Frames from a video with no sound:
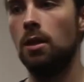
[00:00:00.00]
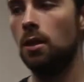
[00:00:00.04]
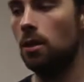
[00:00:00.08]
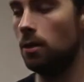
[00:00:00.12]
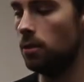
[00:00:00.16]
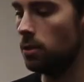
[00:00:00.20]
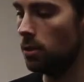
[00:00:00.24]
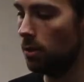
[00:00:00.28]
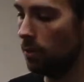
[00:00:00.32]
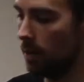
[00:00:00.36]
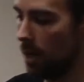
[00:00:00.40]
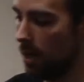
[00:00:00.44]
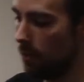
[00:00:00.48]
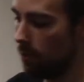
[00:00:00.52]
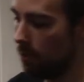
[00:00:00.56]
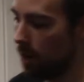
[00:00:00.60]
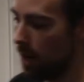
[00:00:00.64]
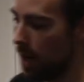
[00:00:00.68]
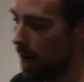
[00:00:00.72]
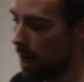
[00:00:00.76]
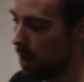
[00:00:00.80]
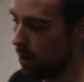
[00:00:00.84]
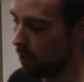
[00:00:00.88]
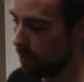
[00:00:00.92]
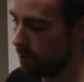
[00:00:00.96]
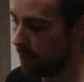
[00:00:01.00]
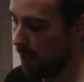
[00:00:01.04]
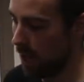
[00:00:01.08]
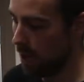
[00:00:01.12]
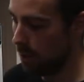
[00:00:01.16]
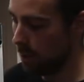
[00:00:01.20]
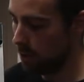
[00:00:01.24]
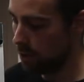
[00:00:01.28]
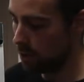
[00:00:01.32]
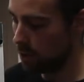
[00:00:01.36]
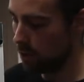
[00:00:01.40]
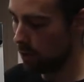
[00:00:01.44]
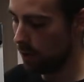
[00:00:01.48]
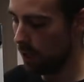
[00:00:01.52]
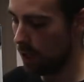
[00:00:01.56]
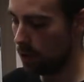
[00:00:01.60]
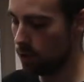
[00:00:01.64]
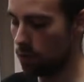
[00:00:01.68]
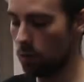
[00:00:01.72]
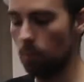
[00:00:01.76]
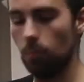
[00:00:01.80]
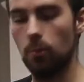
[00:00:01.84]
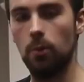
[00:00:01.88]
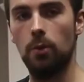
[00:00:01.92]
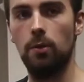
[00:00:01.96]
So they've run out of diamonds, so they
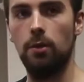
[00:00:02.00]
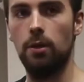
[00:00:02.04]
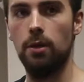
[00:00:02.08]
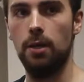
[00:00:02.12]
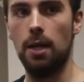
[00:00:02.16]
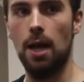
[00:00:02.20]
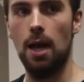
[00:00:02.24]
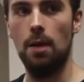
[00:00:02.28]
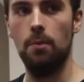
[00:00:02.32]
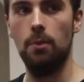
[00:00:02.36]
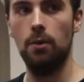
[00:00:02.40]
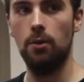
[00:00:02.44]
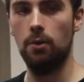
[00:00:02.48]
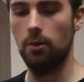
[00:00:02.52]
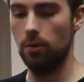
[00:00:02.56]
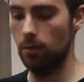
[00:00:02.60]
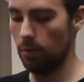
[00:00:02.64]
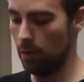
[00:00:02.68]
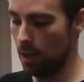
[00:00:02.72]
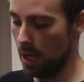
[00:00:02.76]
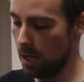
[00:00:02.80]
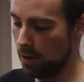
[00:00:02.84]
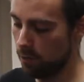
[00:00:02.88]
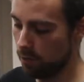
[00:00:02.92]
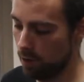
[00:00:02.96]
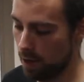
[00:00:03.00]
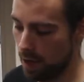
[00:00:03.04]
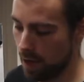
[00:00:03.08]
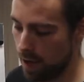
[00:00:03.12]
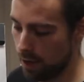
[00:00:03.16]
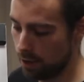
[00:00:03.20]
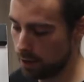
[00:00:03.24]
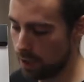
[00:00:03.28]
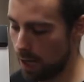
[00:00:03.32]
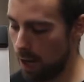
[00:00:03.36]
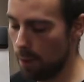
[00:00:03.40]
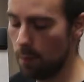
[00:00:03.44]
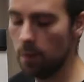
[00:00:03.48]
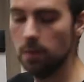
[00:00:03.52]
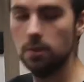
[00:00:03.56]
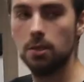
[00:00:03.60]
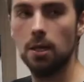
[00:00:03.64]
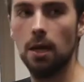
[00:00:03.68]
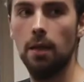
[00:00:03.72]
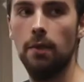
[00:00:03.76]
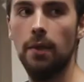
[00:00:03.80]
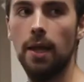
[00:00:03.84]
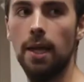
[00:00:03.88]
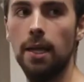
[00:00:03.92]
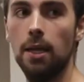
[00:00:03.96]
trump the diamond. They've run out of diamonds,
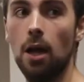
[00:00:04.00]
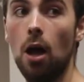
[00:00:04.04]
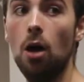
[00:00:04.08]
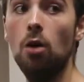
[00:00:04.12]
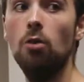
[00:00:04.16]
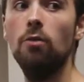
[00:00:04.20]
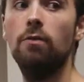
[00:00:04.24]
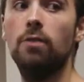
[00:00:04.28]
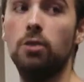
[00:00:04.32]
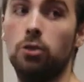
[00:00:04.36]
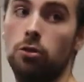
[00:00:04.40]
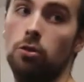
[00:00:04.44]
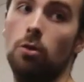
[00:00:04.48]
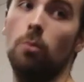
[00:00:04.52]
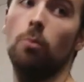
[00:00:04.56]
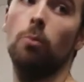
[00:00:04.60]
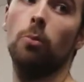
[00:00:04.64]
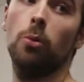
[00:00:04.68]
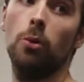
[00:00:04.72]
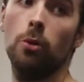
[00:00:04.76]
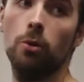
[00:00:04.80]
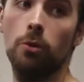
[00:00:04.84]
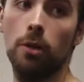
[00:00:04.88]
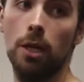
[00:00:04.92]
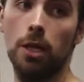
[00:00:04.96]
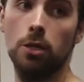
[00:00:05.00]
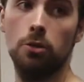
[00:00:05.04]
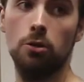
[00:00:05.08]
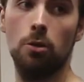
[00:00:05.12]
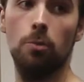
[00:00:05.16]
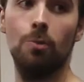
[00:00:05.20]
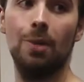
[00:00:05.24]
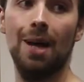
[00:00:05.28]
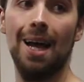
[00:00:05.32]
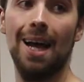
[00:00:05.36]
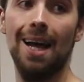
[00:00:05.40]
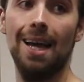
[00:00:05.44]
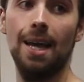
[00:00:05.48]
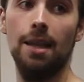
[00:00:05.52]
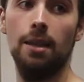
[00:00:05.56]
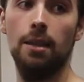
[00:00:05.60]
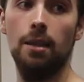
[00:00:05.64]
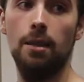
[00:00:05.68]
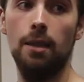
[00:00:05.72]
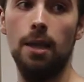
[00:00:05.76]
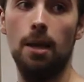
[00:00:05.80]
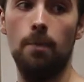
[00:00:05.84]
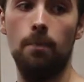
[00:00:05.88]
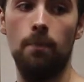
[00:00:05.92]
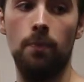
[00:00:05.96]
and they over-trump. They trump higher than
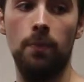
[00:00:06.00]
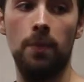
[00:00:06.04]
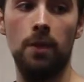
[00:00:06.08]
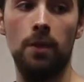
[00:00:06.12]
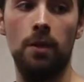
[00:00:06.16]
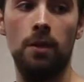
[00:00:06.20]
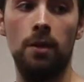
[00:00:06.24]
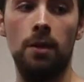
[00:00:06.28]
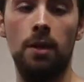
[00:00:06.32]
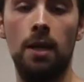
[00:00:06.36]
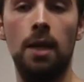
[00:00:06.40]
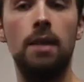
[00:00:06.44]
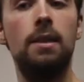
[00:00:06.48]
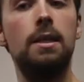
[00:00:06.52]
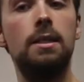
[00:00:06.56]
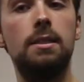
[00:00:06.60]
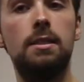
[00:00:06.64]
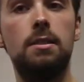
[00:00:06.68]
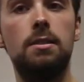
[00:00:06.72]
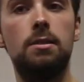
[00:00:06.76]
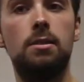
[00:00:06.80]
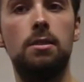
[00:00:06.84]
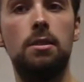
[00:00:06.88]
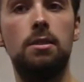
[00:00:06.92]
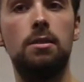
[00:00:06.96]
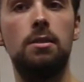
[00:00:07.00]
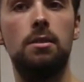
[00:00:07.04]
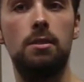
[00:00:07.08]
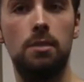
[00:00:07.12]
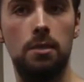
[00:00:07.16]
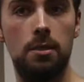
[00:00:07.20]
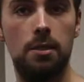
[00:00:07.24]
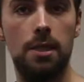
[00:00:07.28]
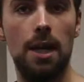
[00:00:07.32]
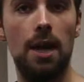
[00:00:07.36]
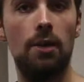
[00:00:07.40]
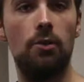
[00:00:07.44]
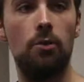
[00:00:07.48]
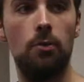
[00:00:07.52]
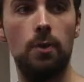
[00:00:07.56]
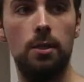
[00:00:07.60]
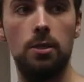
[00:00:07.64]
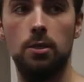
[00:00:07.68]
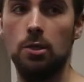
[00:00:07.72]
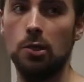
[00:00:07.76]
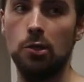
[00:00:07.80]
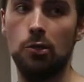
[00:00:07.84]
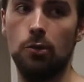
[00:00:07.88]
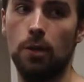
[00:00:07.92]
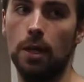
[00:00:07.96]
them. In this instance, South wins
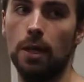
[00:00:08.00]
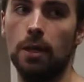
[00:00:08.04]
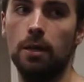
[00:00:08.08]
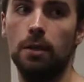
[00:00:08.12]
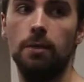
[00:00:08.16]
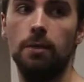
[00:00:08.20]
the trick.